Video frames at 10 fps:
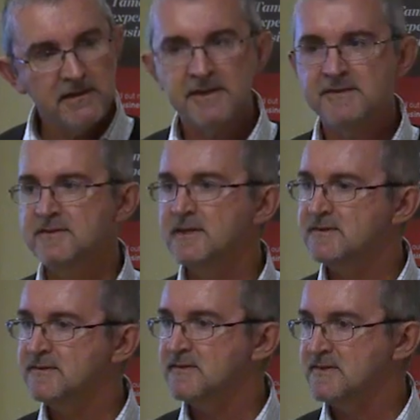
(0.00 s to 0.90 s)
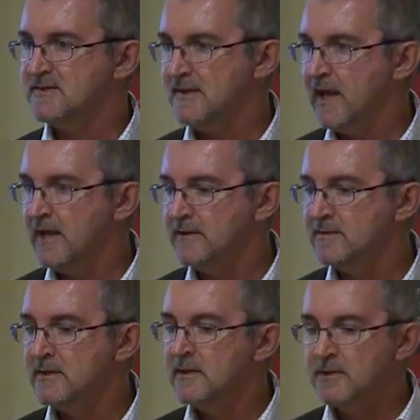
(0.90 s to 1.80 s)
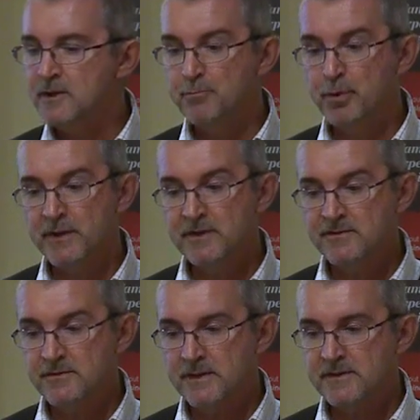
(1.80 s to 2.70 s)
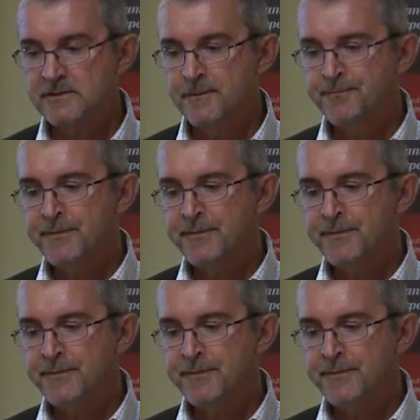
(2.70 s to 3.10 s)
of these things is the sand that you put into it.